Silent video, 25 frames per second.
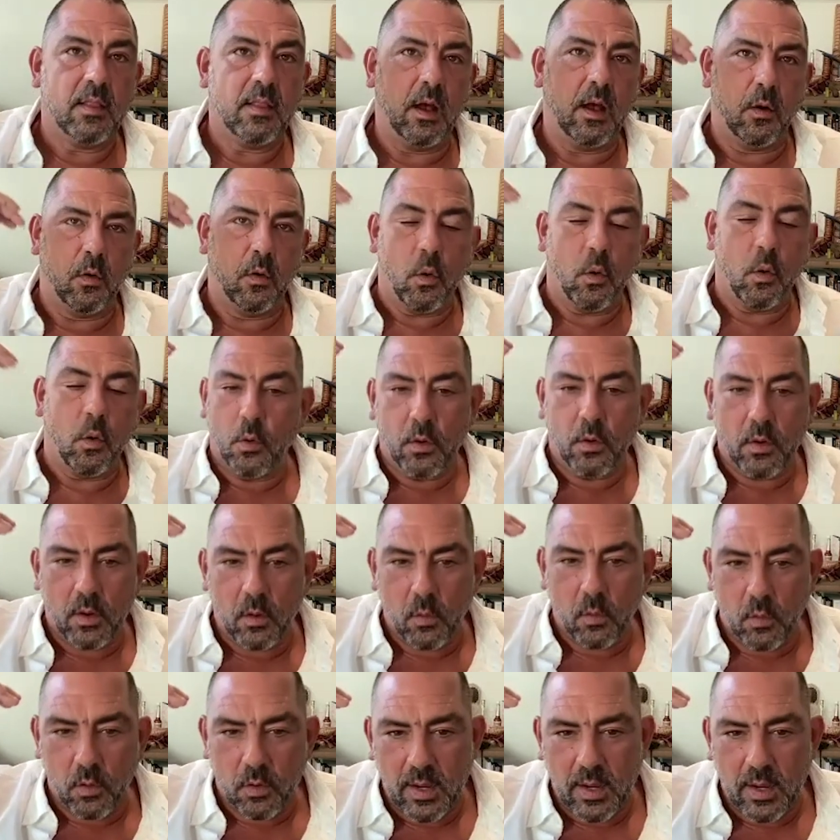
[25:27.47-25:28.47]

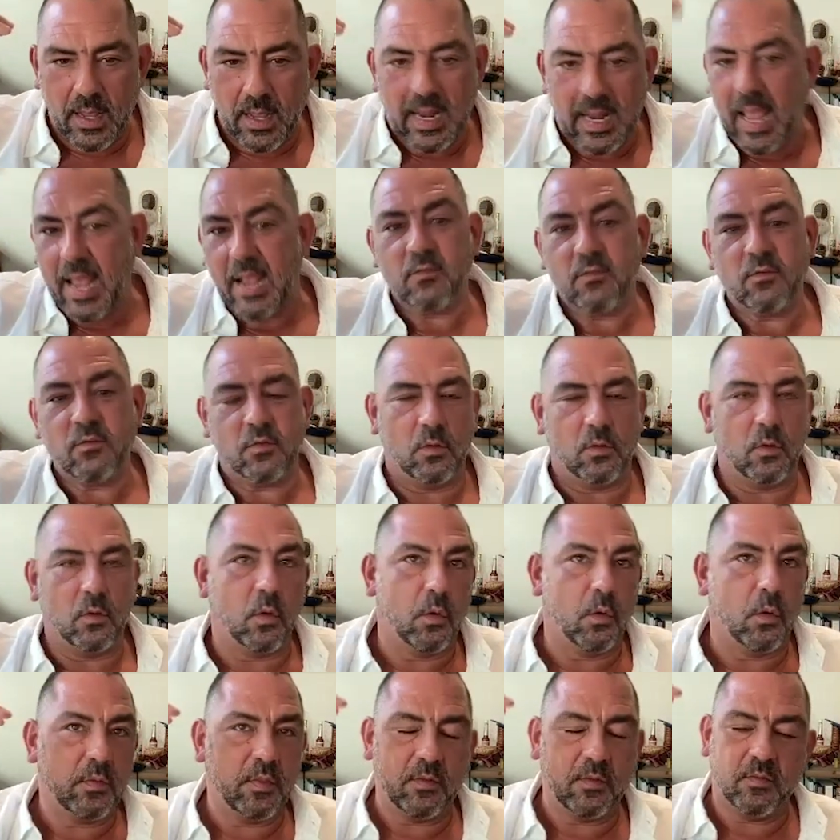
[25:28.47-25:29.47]
or an angel
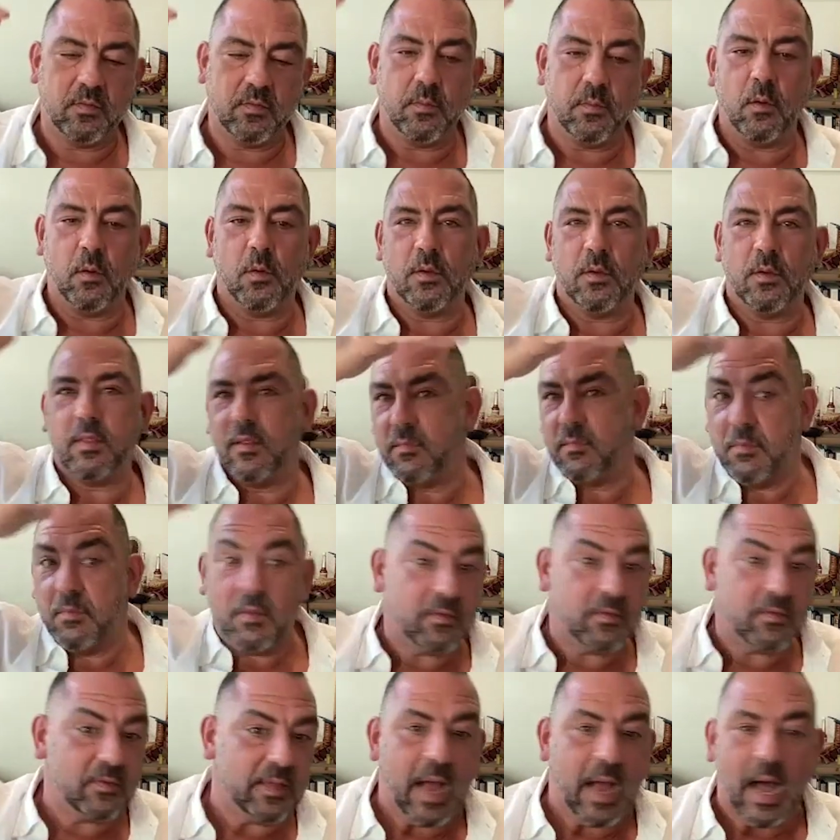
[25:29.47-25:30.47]
or the
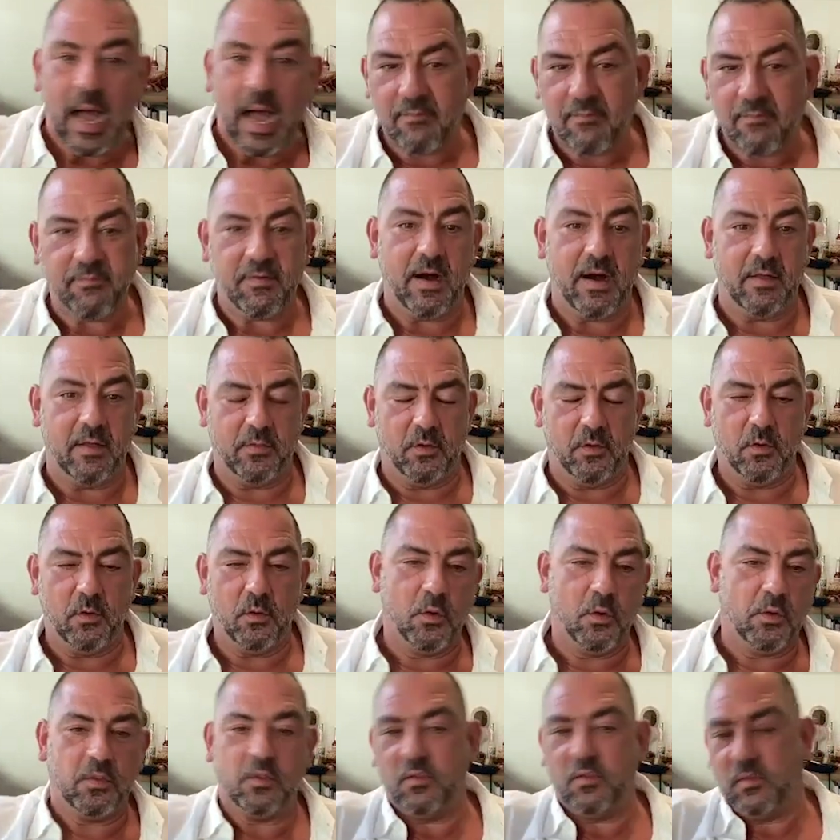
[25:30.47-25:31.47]
sky father
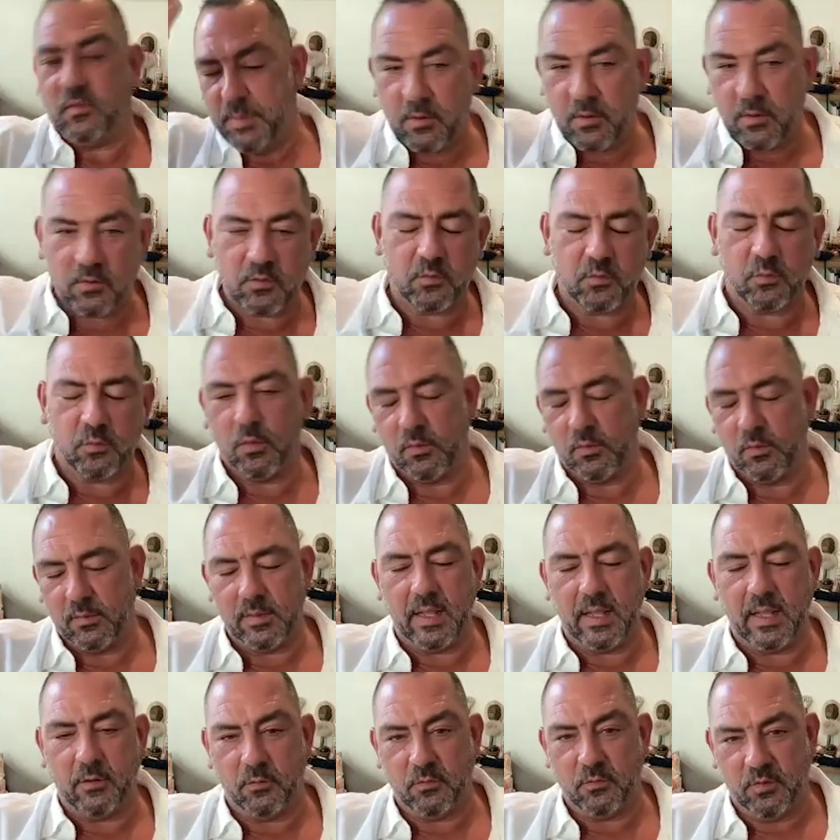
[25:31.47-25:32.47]
or the spiritual
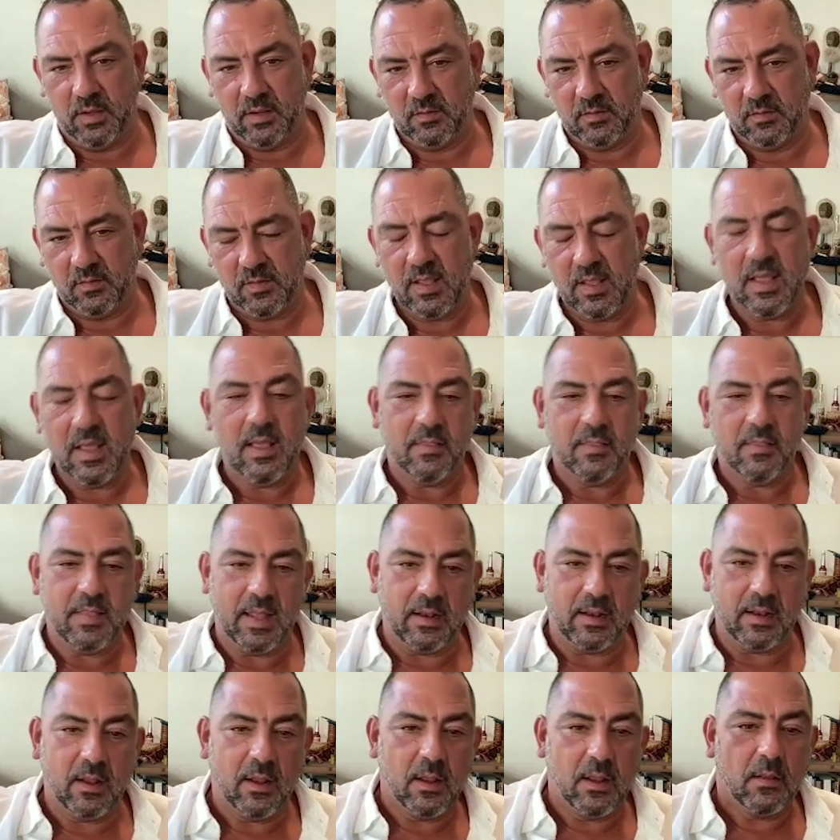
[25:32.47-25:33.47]
energies
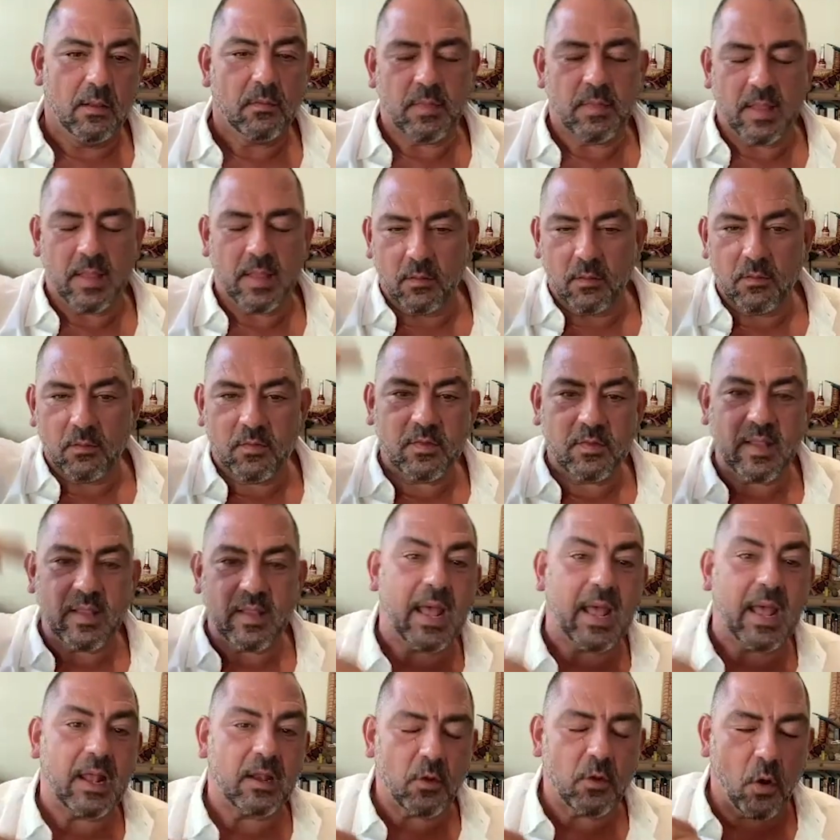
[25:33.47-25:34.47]
that
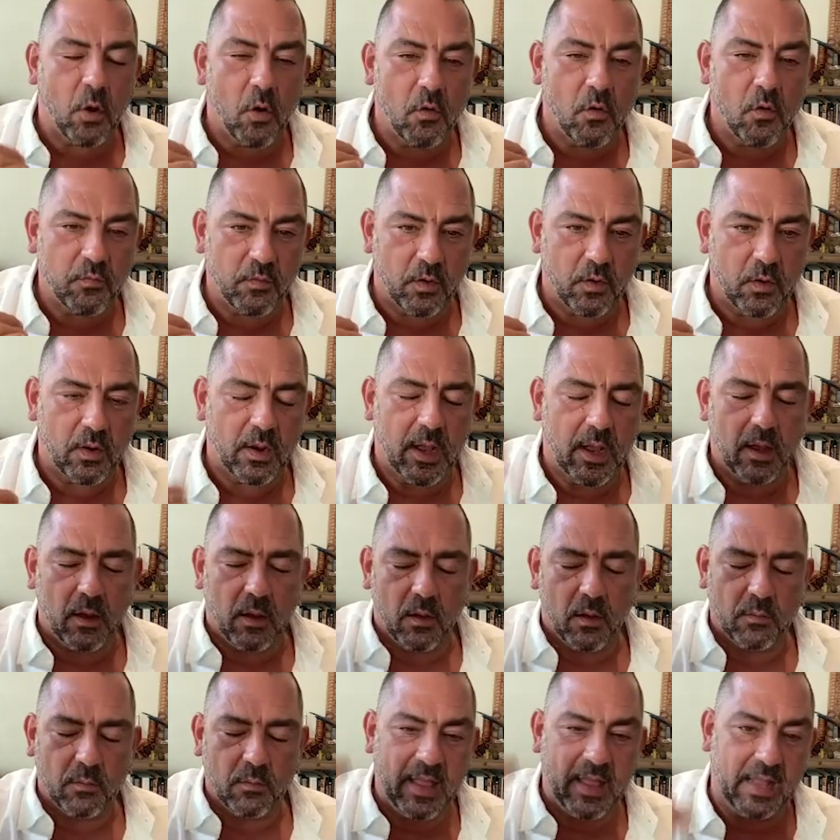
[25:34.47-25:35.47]
stand over
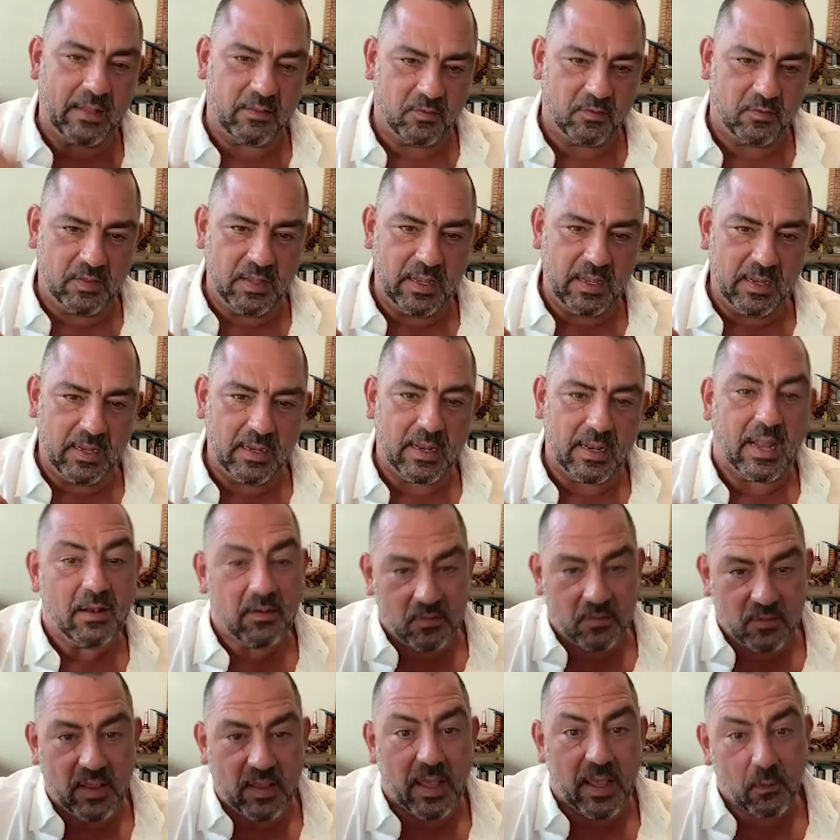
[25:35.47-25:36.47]
that seed and
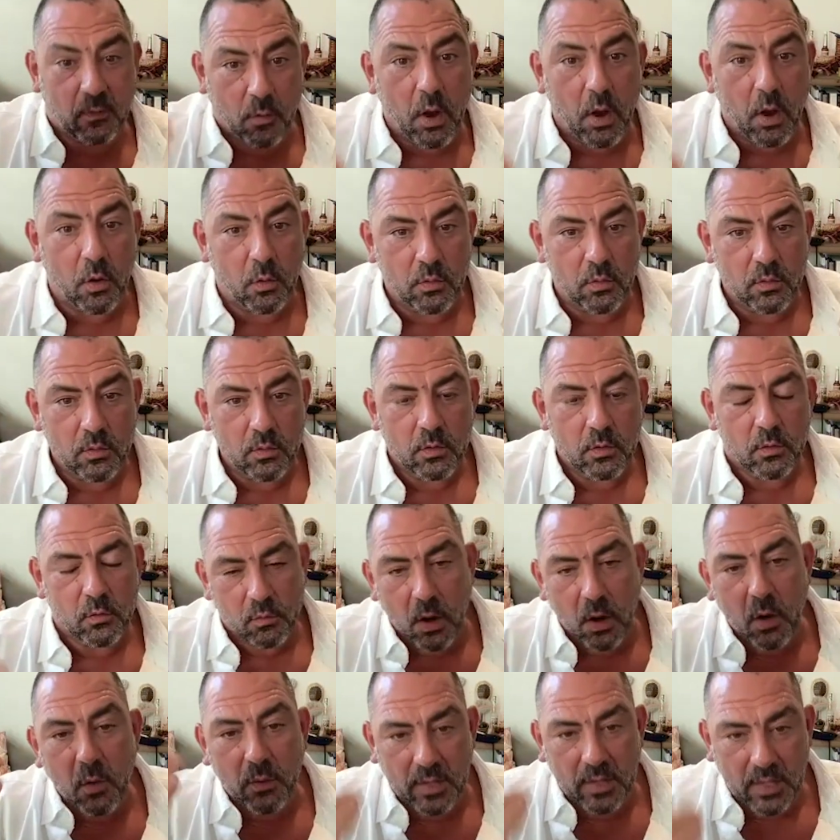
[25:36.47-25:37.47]
say grow,
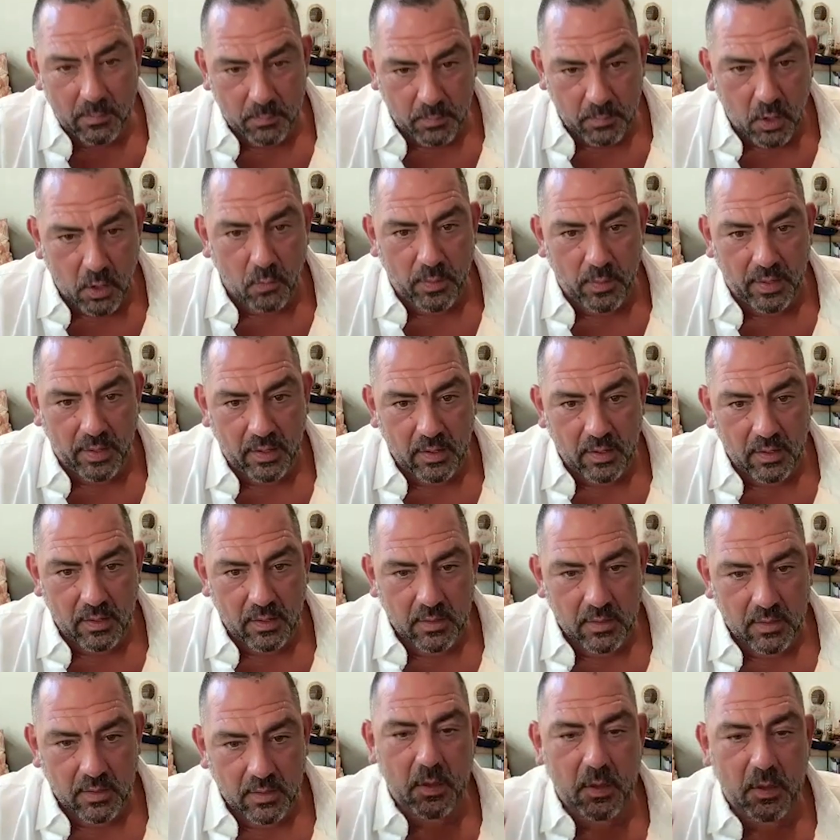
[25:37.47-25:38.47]

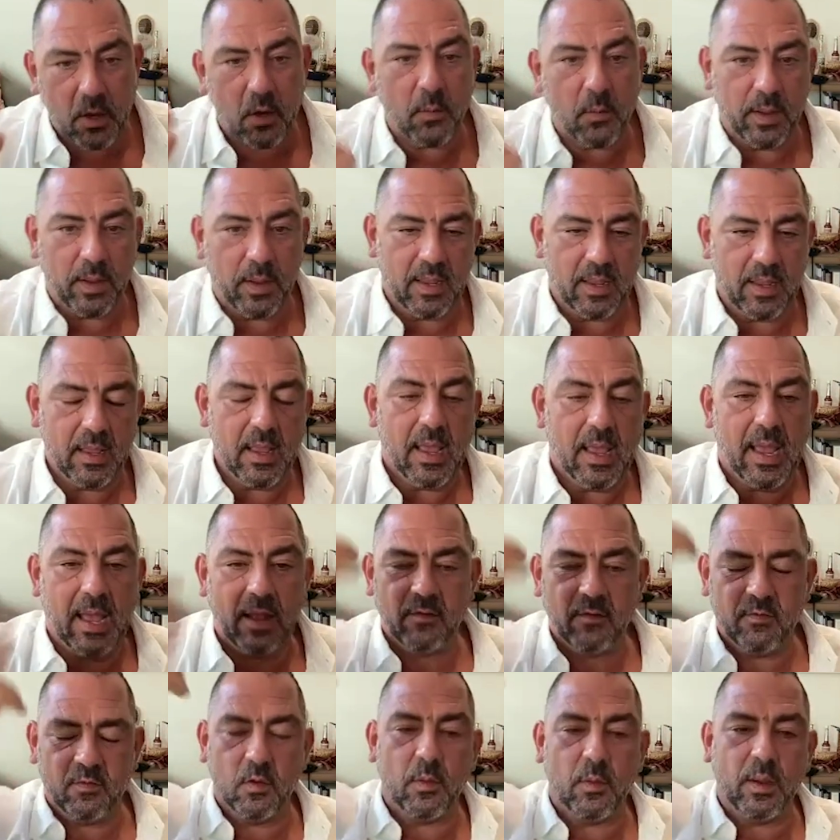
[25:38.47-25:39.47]
keep going.
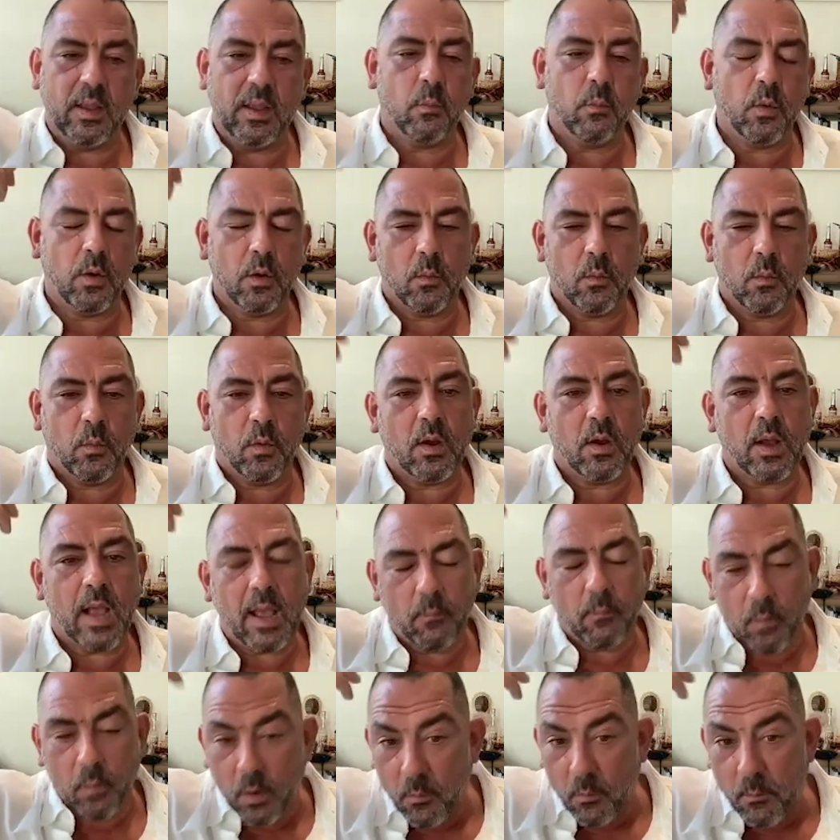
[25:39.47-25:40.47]
And so
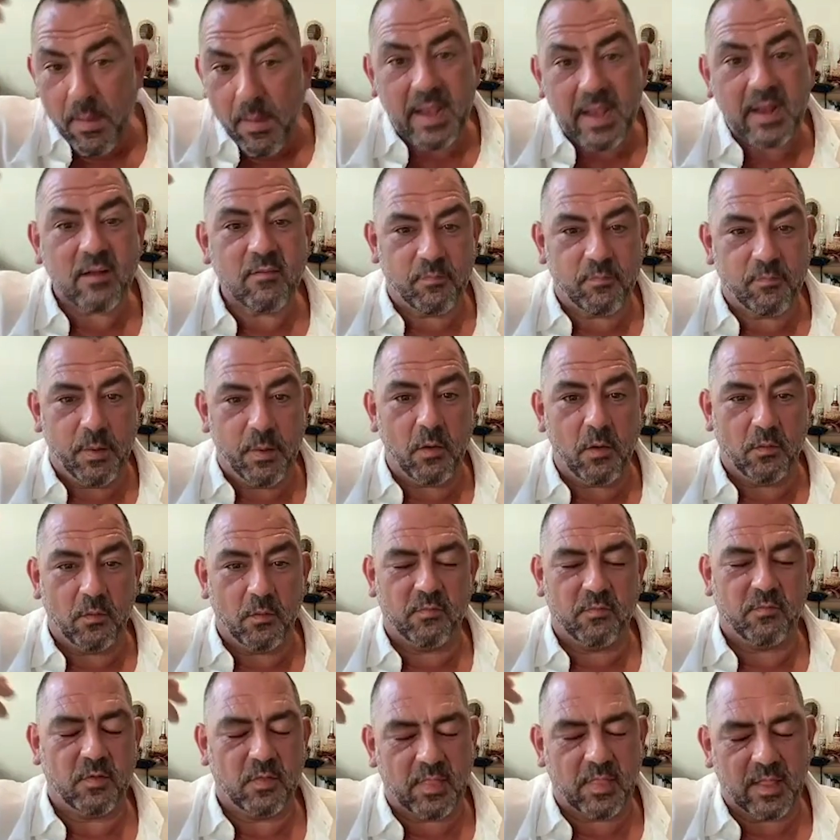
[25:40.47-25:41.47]
we're made of both.
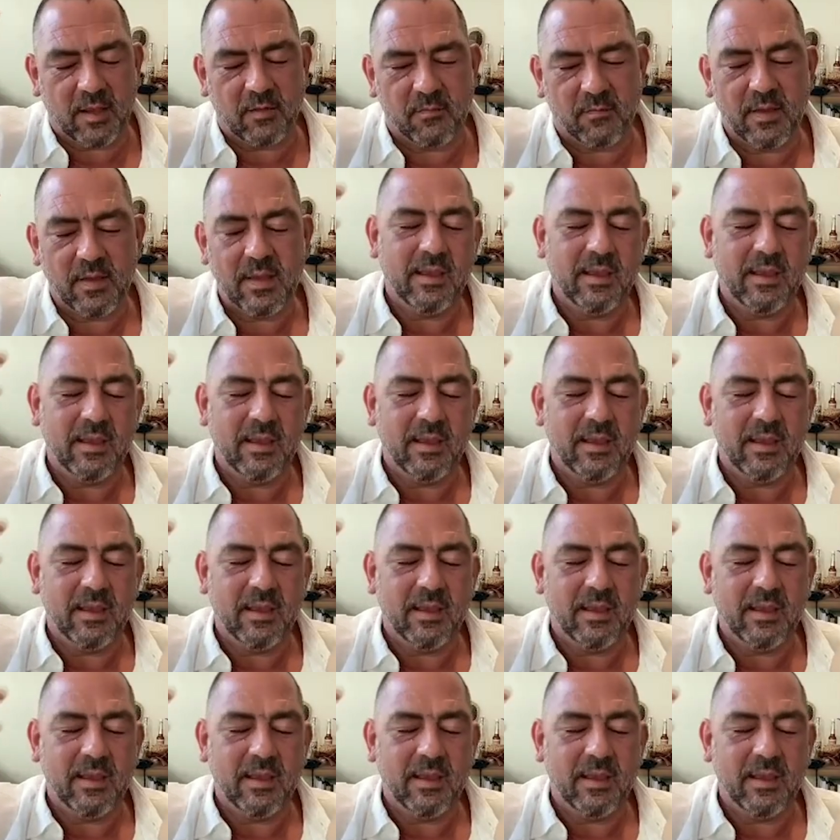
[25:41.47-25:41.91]
If you think of